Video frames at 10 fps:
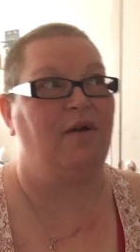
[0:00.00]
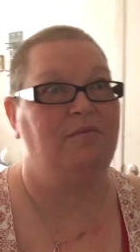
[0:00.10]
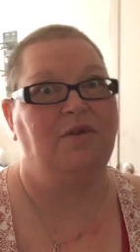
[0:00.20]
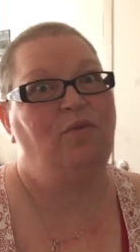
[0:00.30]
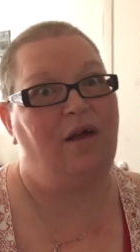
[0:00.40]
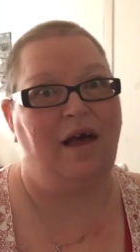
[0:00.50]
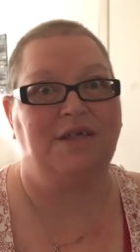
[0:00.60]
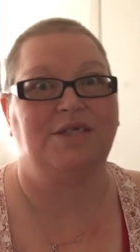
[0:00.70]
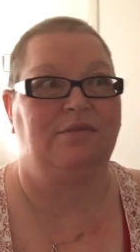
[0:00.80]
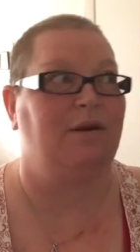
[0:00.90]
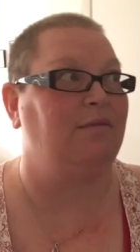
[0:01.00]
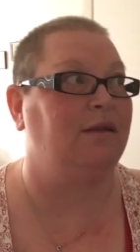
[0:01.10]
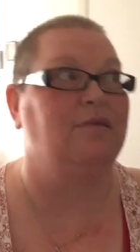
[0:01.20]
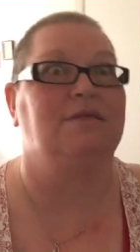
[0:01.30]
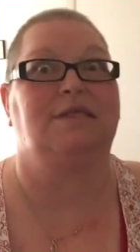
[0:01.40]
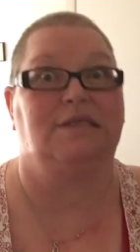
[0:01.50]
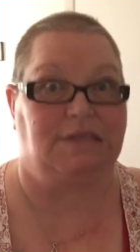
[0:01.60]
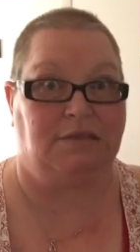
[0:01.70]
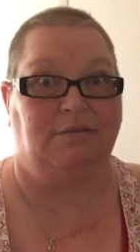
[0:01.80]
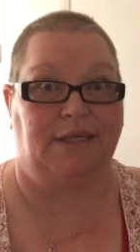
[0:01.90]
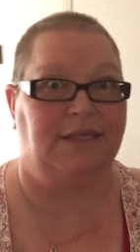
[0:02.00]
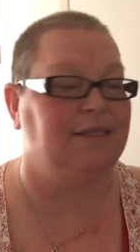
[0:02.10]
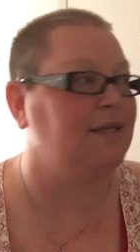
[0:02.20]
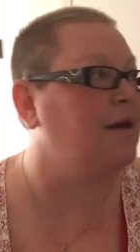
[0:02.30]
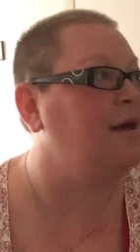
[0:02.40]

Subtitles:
well actually probably closer to 2 weeks